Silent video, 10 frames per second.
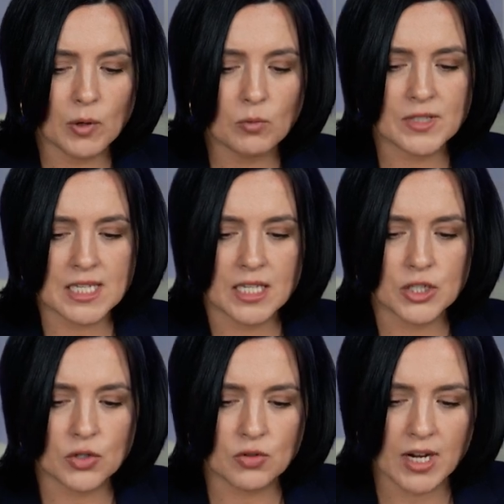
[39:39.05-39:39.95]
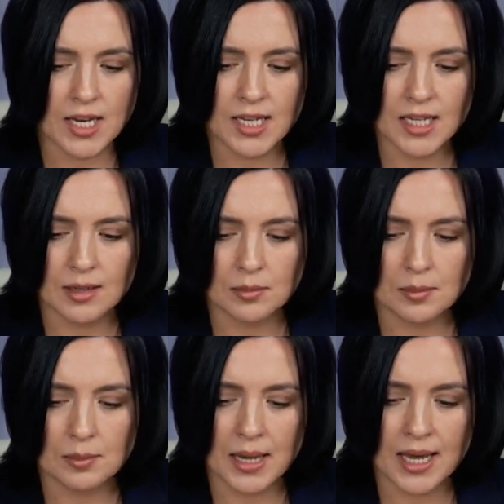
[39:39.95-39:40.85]
obviously,
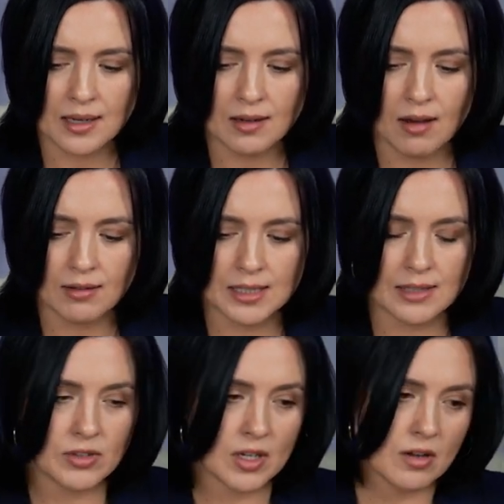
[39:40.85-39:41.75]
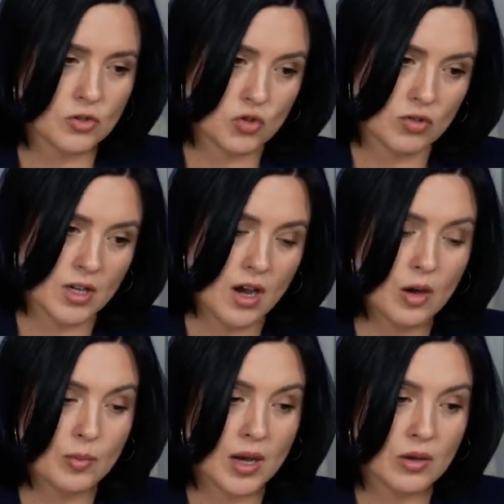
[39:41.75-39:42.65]
Ukrainian men can't leave the country.
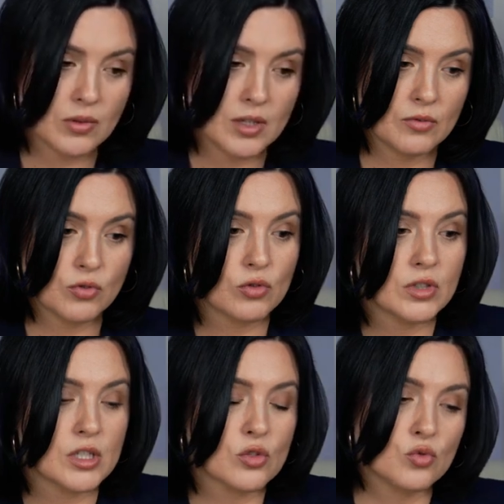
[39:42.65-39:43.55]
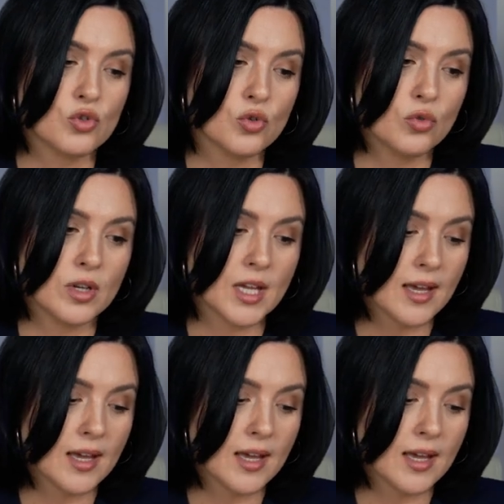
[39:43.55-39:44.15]
How about the foreigners who join?